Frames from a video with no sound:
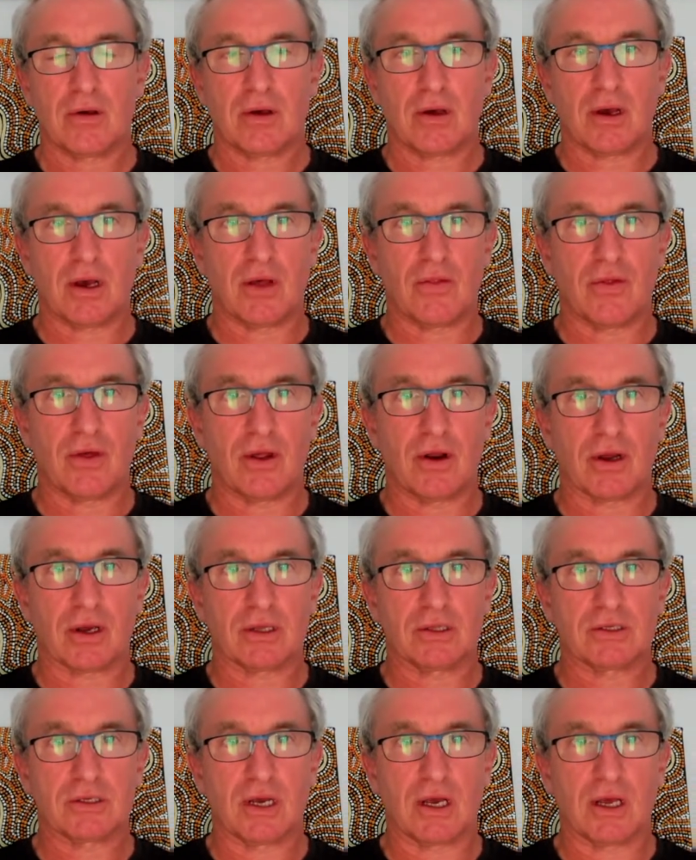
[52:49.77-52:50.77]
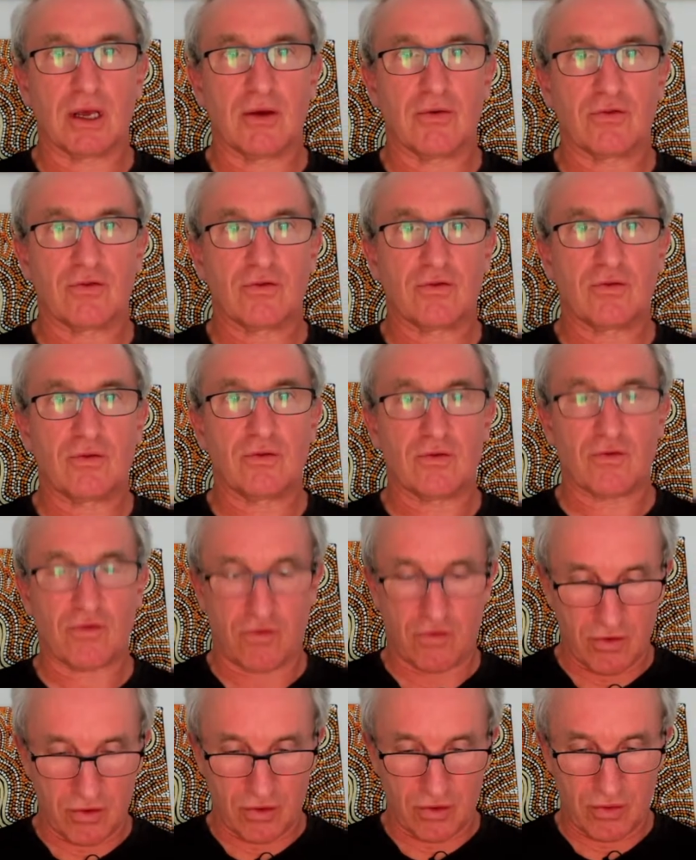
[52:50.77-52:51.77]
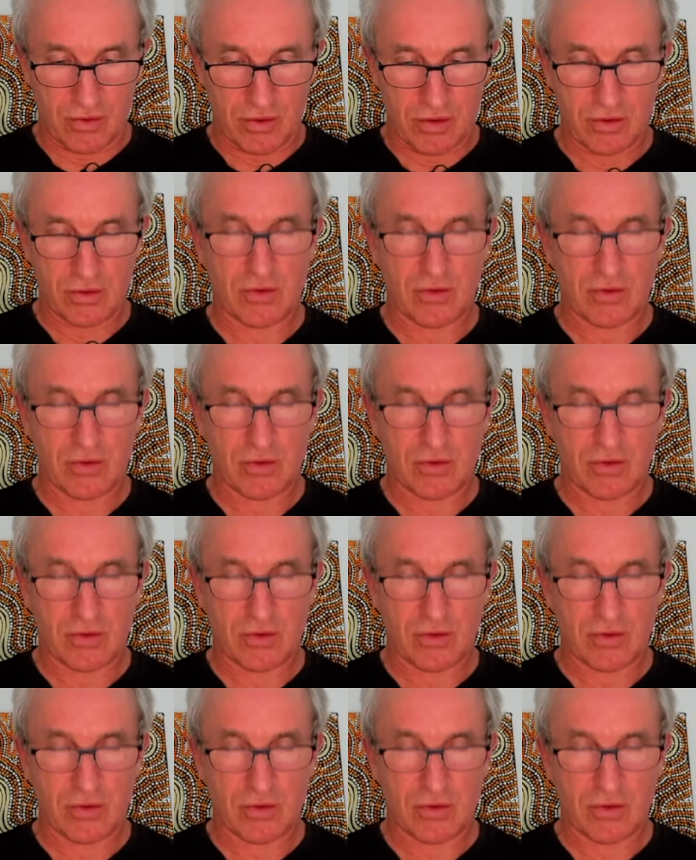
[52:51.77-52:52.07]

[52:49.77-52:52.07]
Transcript: And then I can say if true,